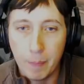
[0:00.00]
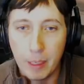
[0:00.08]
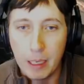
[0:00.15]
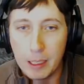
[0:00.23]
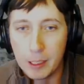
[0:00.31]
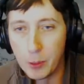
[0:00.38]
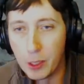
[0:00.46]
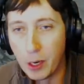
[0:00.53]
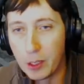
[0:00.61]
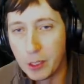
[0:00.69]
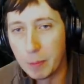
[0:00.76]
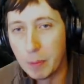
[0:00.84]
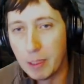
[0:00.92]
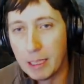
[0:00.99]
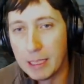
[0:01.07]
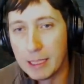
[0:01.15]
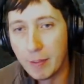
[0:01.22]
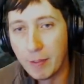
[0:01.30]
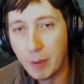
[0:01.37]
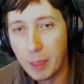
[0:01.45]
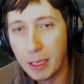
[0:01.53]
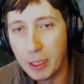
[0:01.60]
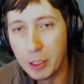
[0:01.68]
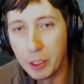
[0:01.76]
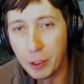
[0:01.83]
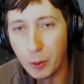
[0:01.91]
So it's hard to please everybody
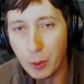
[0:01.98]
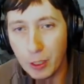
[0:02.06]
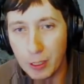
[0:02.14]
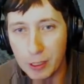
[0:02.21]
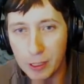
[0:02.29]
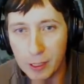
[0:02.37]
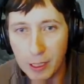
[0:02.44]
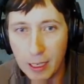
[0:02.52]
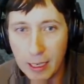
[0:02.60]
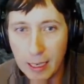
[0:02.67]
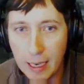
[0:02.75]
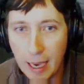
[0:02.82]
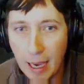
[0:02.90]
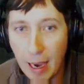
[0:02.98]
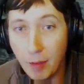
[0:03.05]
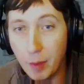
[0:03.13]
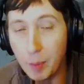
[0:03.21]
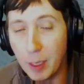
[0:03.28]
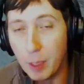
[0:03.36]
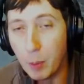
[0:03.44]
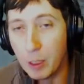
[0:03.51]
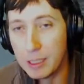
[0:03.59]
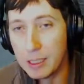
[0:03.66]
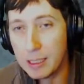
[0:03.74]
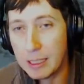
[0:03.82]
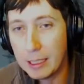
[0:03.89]
too, because everybody wants to
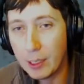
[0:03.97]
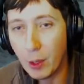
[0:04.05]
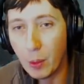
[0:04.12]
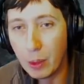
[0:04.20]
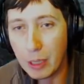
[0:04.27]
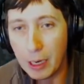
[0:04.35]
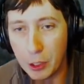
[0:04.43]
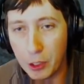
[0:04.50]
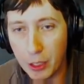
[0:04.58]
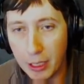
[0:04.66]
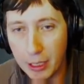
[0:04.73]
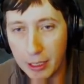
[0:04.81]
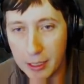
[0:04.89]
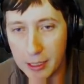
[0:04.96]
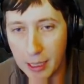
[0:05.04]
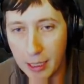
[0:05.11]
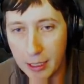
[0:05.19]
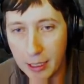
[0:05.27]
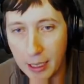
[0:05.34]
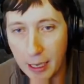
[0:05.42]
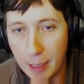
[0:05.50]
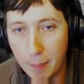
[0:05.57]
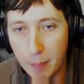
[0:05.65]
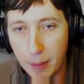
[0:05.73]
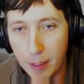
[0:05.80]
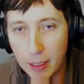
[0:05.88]
see their own country inside the game,
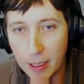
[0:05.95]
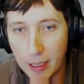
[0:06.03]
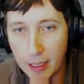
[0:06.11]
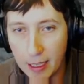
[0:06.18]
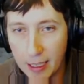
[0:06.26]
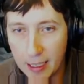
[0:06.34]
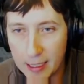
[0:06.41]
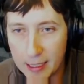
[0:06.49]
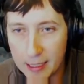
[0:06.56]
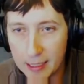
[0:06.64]
and it's